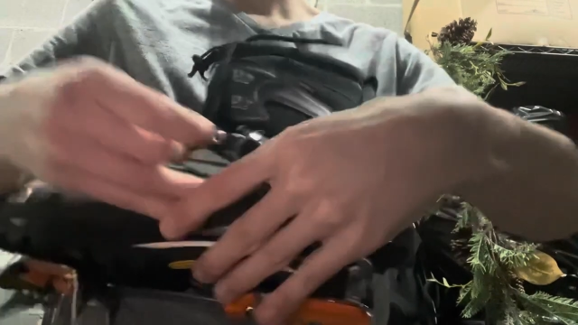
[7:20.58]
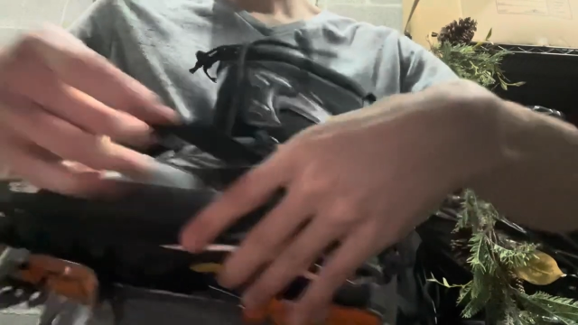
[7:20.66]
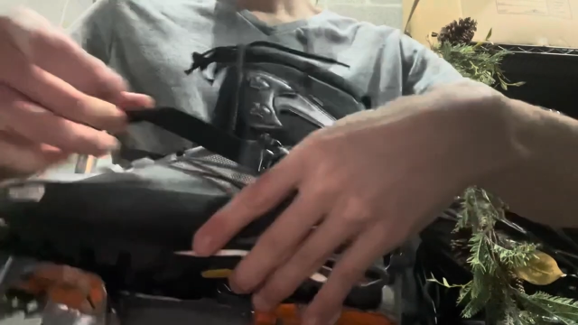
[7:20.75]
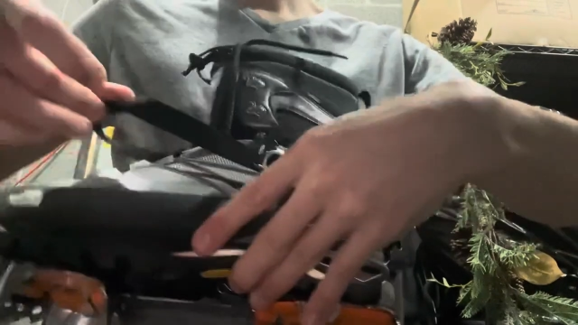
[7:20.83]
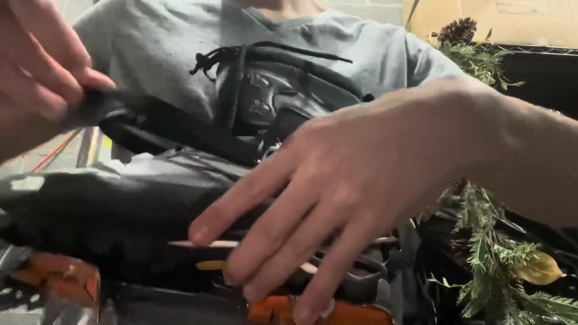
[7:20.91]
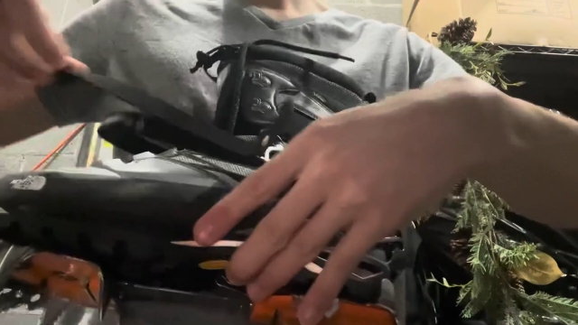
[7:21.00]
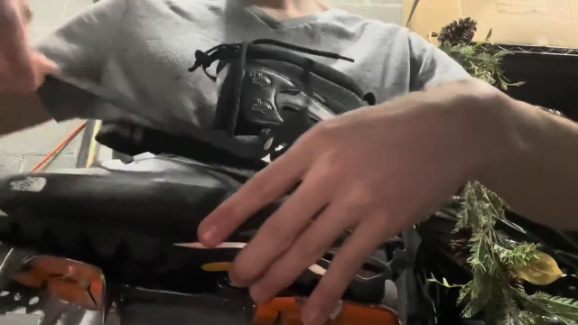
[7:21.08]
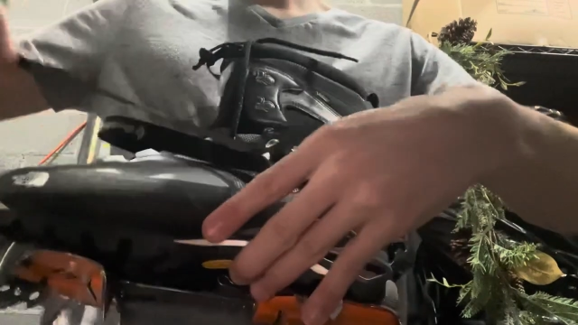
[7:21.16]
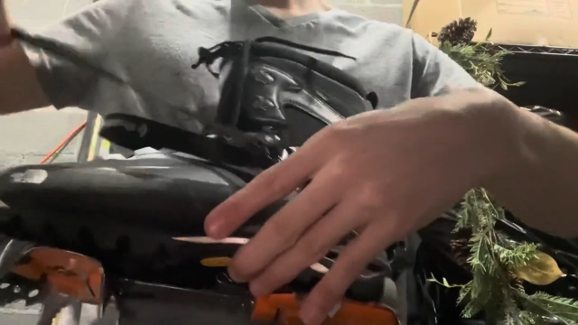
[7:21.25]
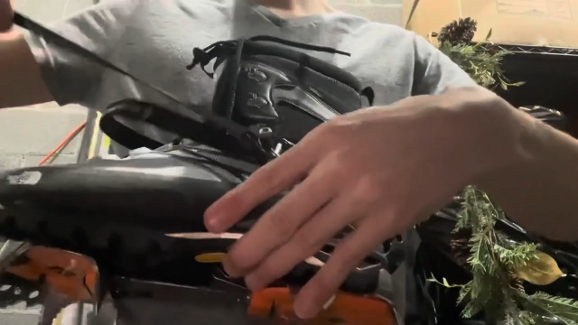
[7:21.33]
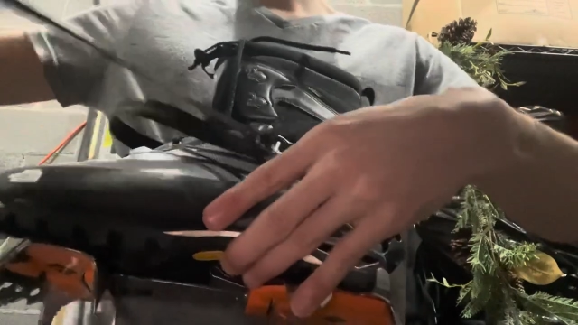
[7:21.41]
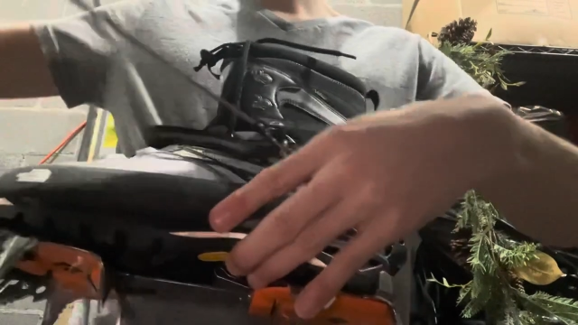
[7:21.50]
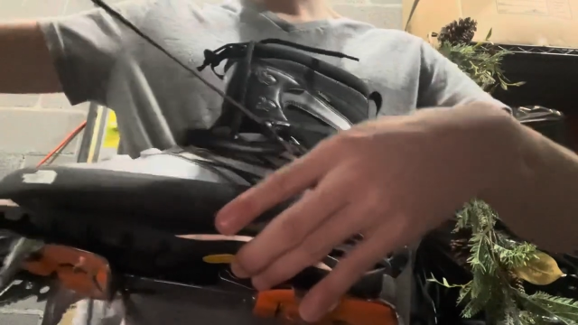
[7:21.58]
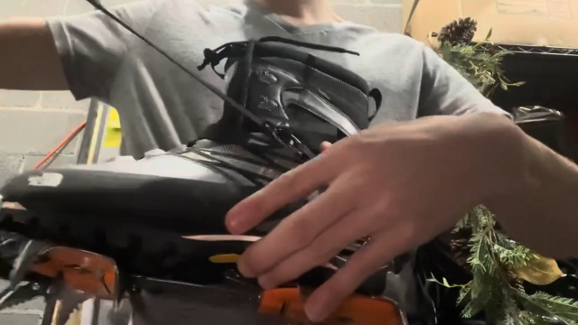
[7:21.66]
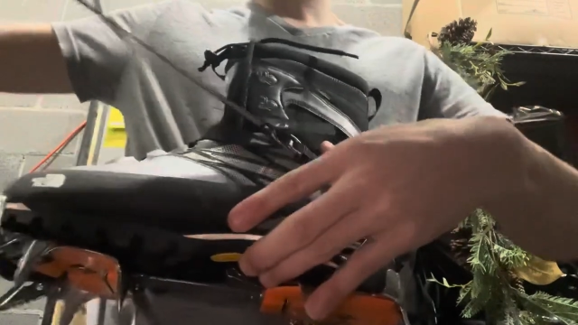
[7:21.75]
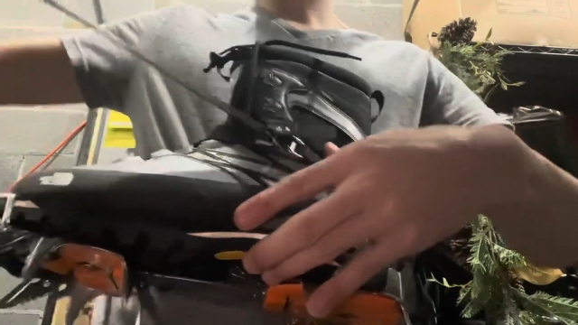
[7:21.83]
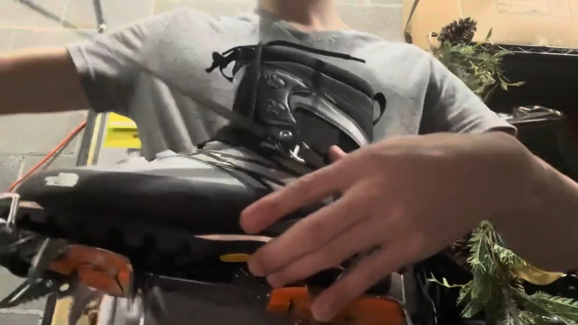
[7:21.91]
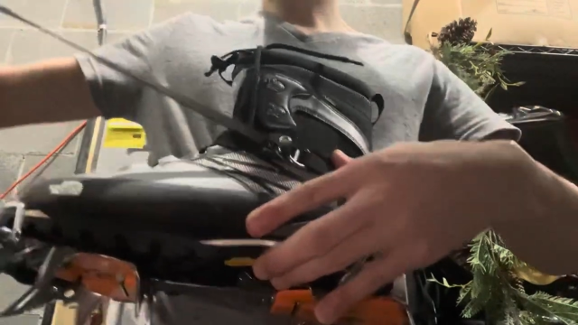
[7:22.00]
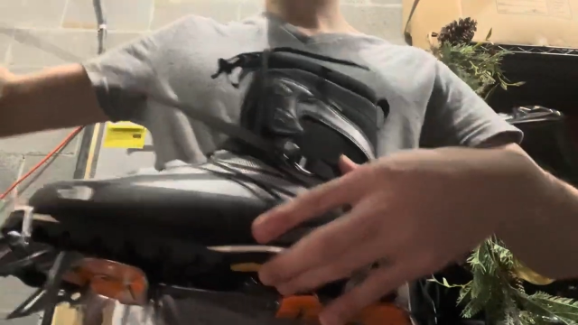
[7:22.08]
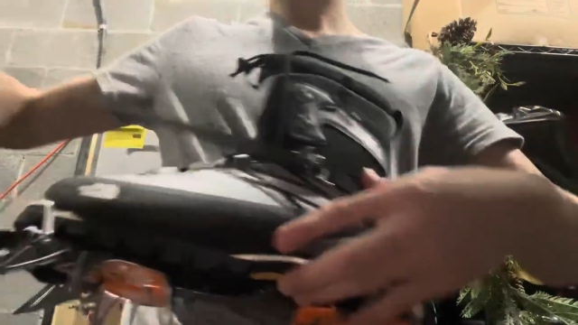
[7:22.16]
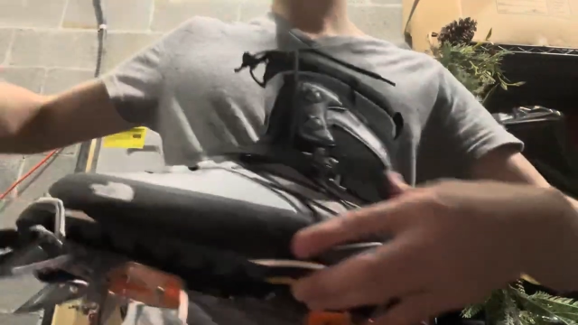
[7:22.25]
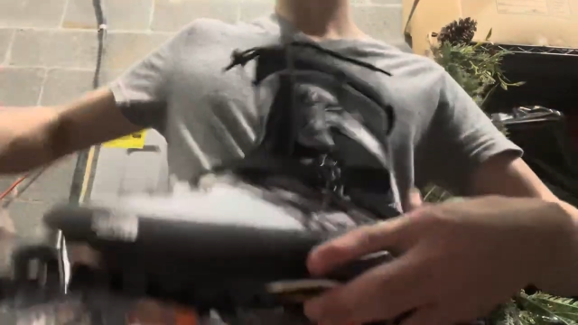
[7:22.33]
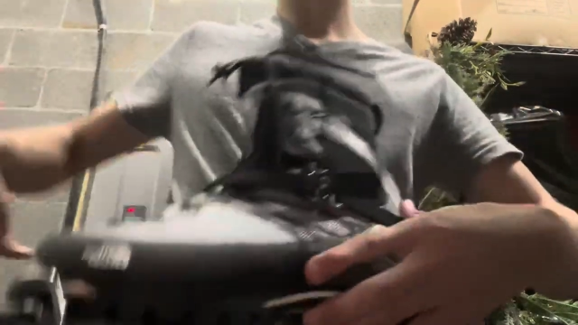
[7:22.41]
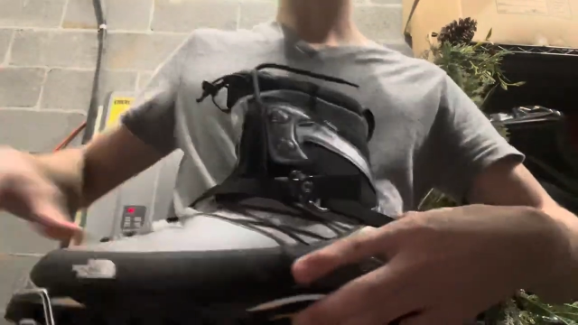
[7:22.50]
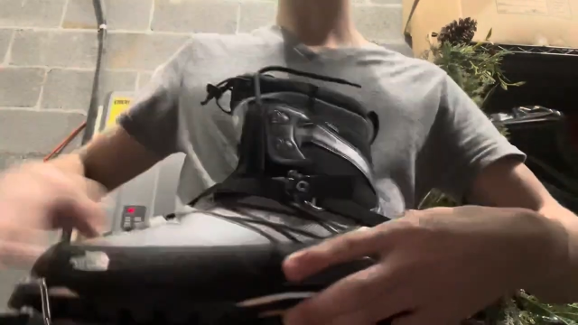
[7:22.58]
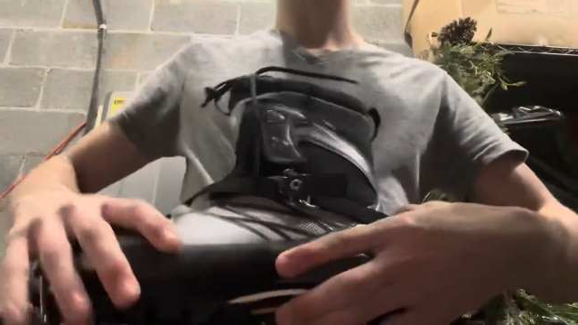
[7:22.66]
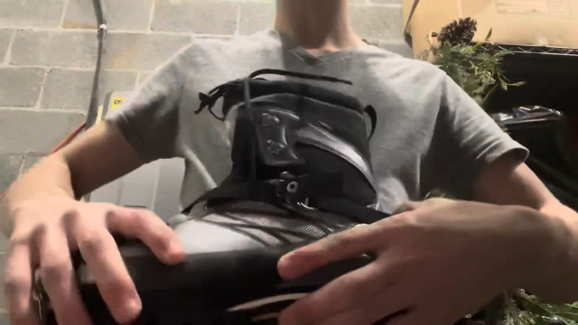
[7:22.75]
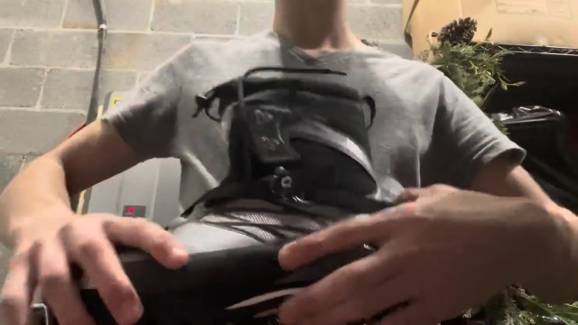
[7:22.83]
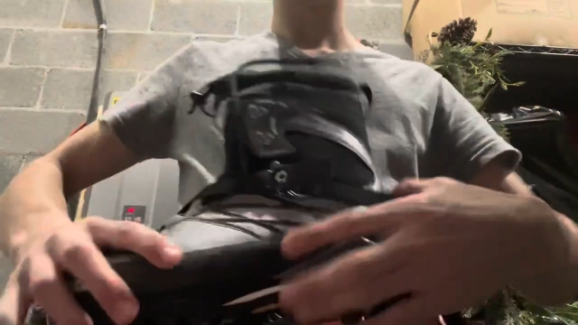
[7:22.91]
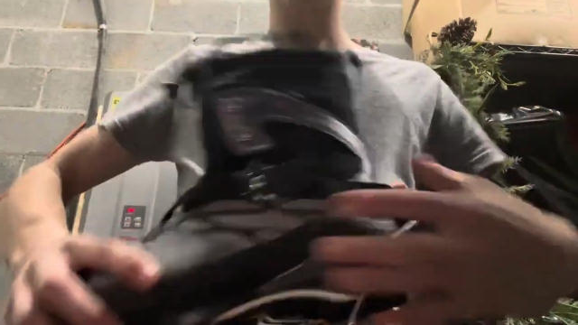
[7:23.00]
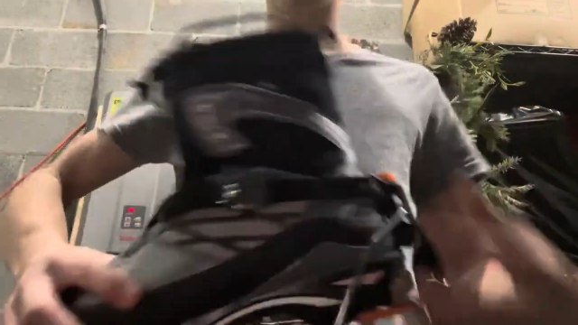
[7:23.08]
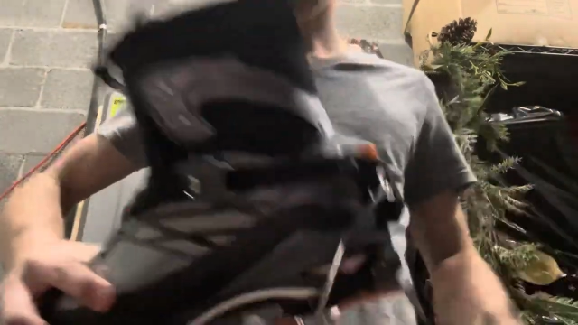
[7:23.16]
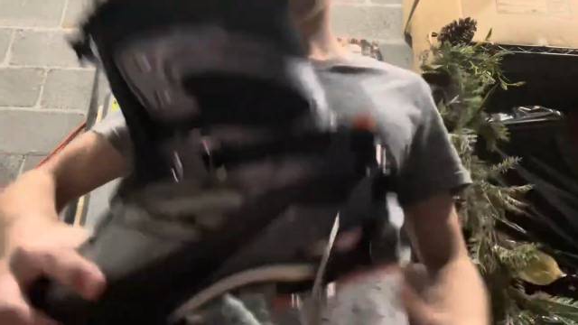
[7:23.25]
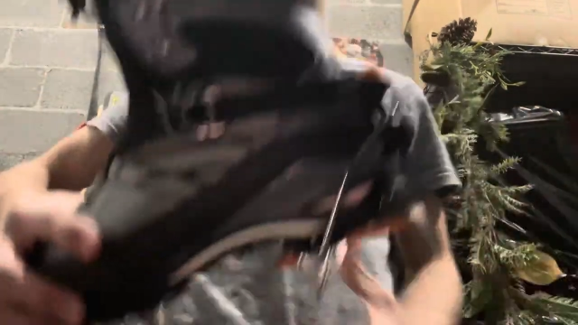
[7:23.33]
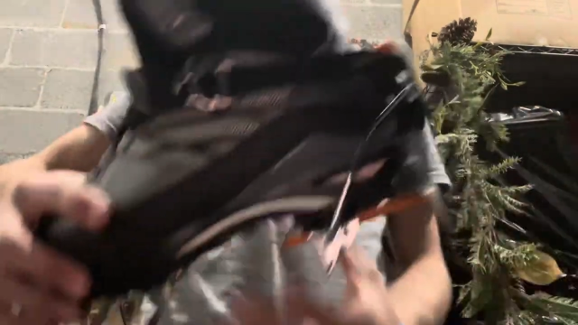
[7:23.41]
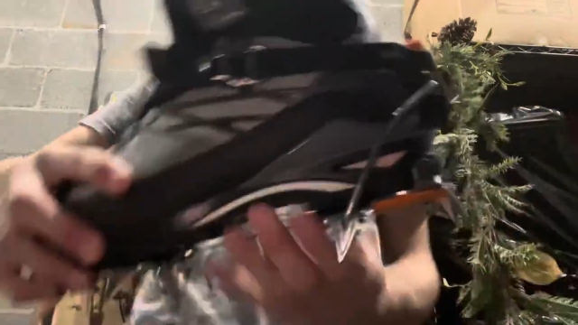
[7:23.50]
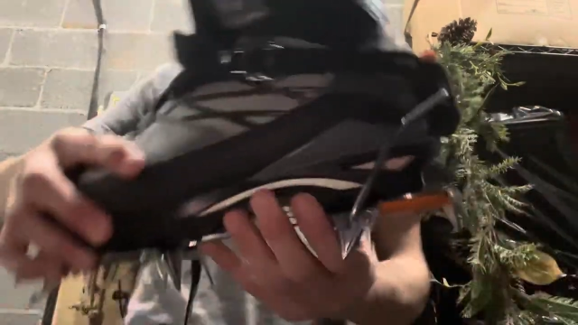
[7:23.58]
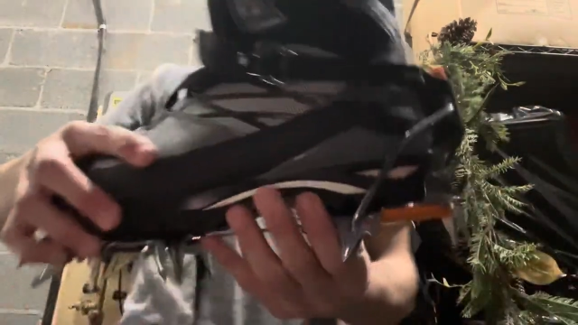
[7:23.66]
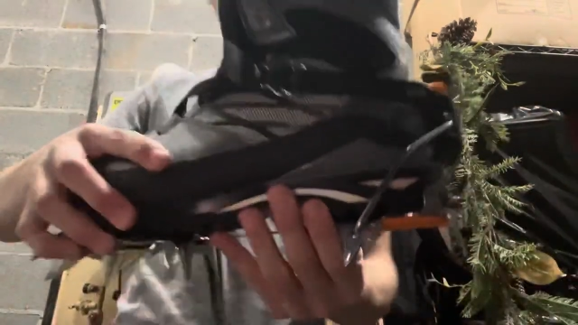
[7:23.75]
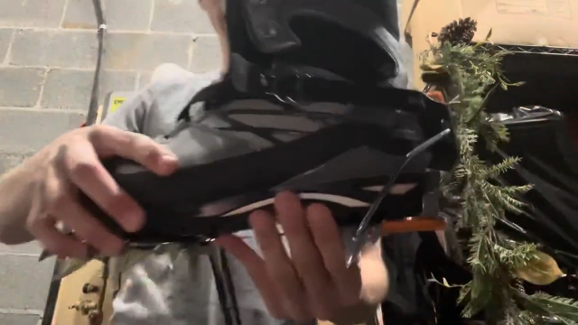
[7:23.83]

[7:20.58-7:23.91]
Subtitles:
[unreadable: no face in view]